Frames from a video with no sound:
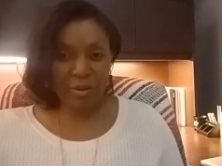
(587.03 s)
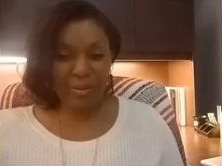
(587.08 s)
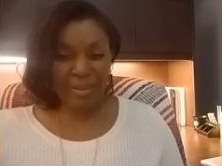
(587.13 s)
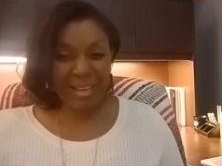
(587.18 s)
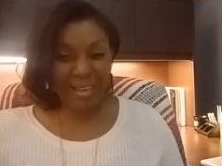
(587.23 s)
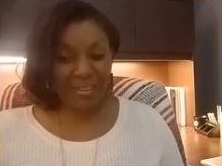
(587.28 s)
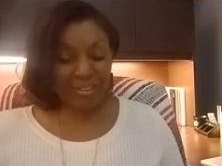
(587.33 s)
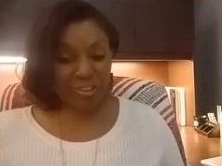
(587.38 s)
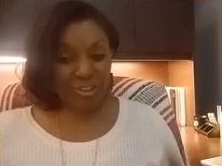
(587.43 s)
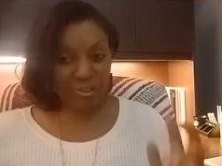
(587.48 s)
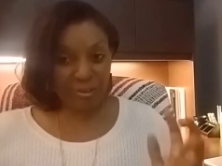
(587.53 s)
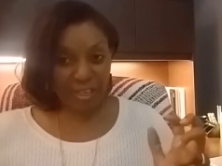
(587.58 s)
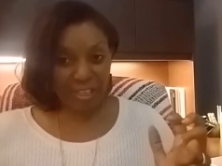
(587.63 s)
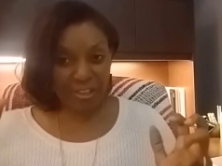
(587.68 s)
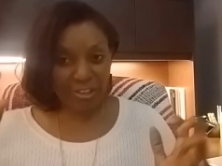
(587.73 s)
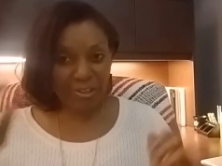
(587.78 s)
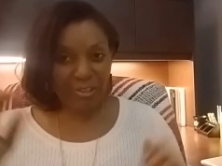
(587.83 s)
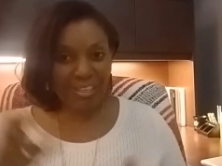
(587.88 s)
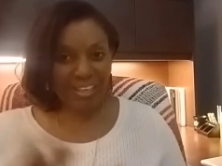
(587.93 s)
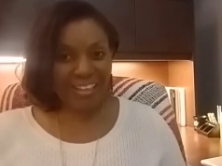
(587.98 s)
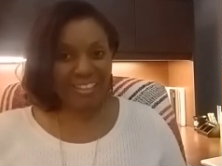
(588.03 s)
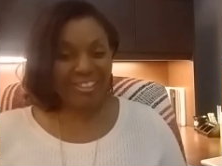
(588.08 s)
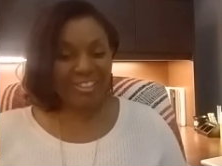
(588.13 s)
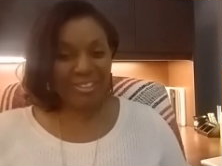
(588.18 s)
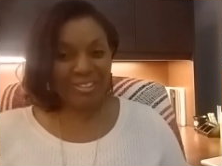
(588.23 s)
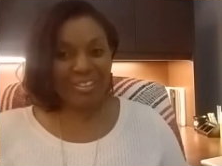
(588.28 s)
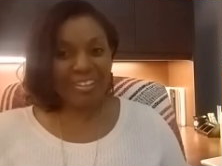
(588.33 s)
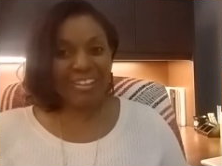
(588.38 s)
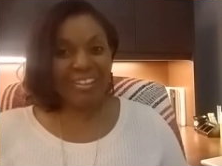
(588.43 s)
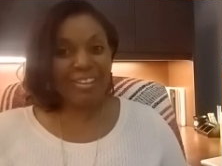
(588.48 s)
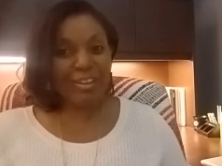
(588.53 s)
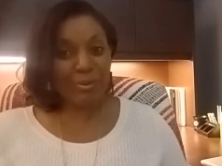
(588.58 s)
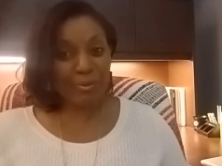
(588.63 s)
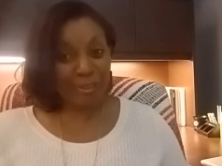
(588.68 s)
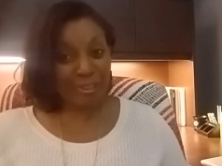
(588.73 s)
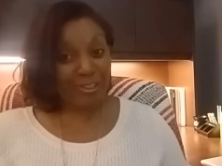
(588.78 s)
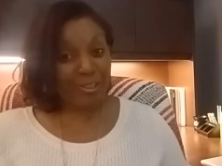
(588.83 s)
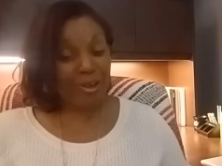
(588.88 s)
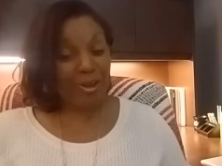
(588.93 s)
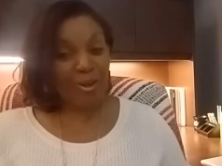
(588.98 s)
that stranger danger thing that
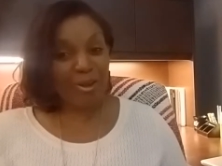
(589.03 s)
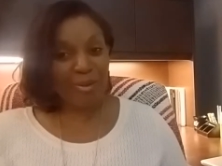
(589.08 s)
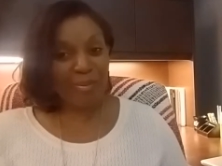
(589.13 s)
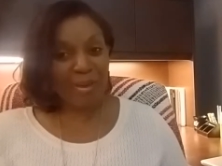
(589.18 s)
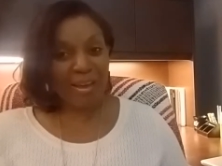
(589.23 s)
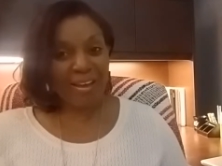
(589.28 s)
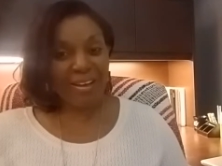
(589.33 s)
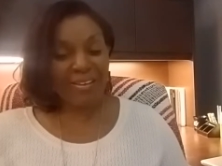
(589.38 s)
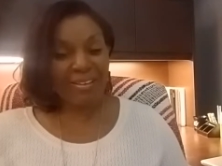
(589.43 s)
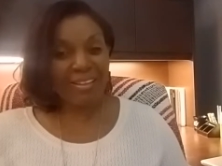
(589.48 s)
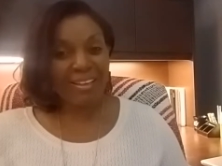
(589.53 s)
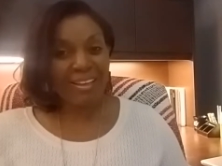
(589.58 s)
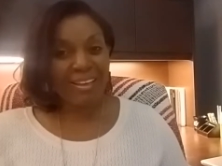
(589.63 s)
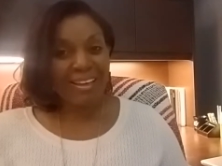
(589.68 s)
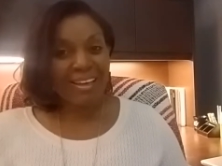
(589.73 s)
we talk about.